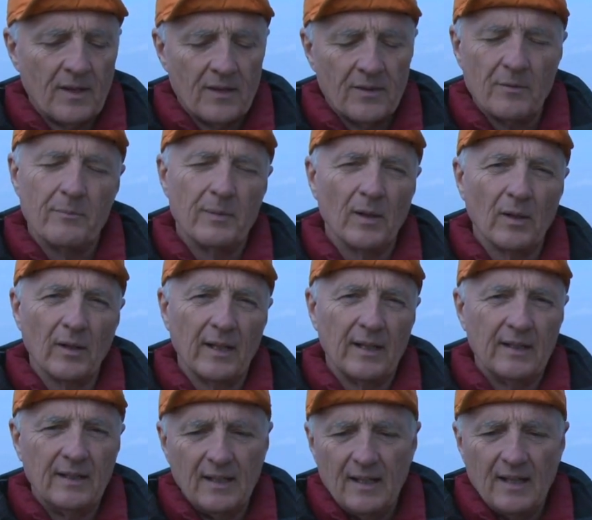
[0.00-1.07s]
the
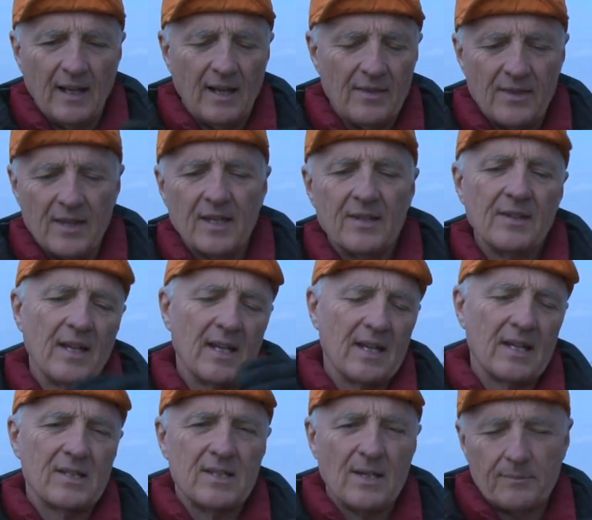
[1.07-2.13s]
building, and then they
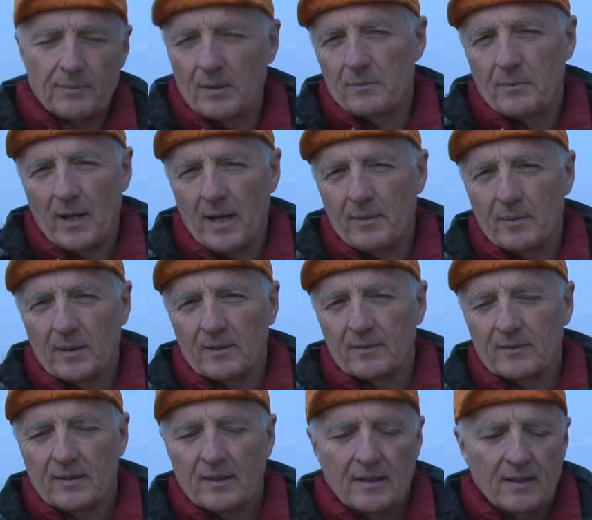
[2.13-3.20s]
accepted payment.
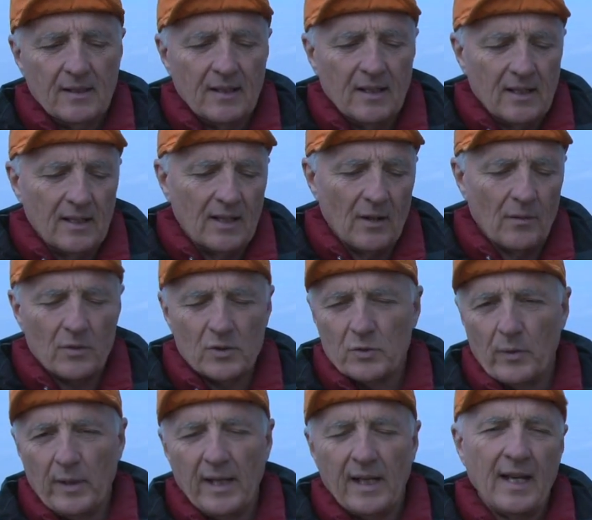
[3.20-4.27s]
In other words,
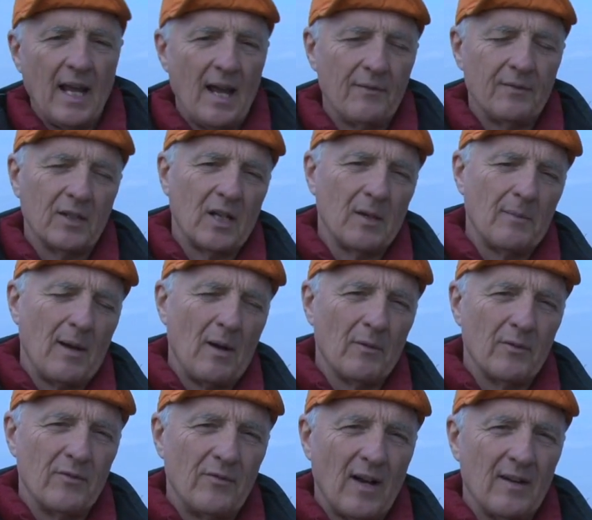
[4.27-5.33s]
we didn't have to come out
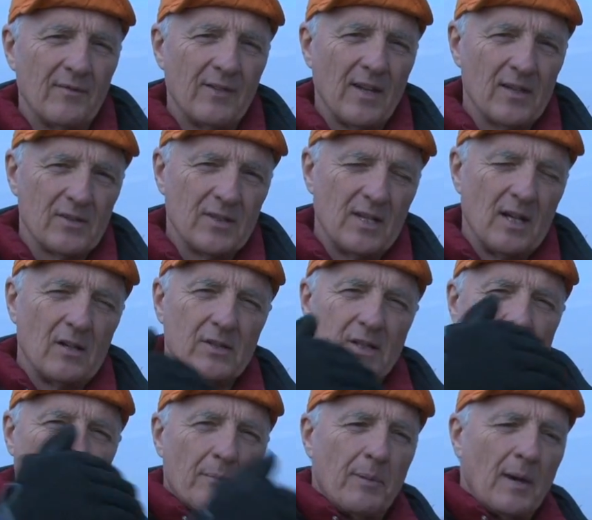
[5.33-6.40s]
with $5,000
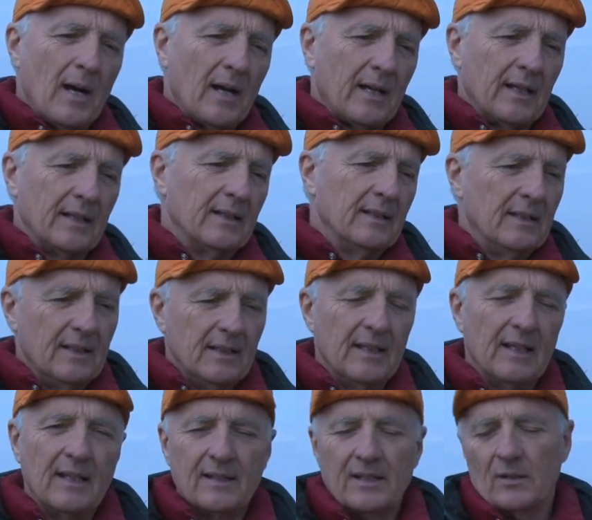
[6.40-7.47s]
out of pocket
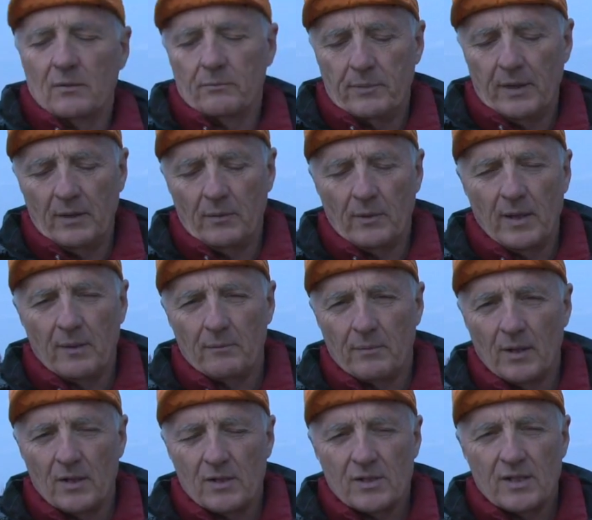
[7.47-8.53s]
and then be
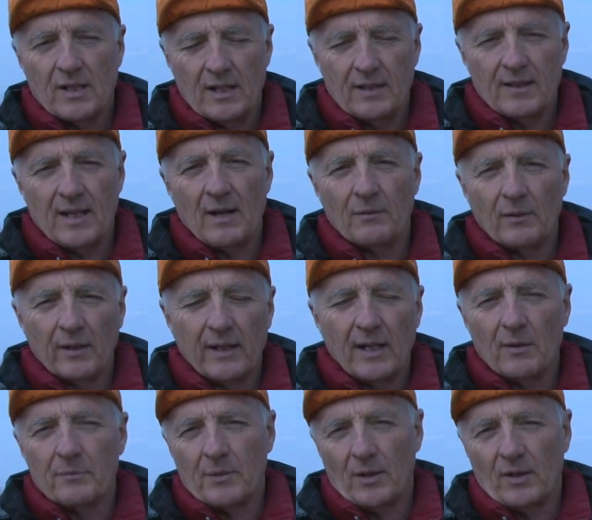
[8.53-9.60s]
reimbursed, and that really
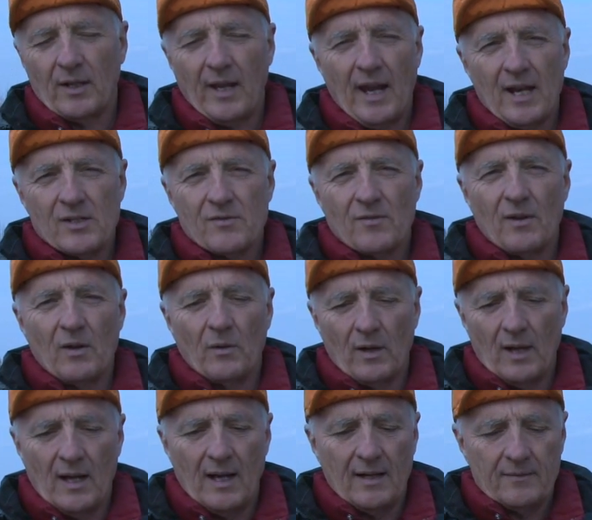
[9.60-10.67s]
helped our cash flow a
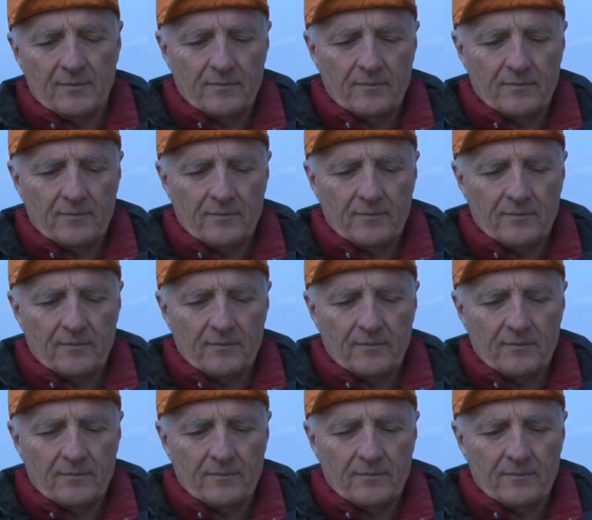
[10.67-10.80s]
lot.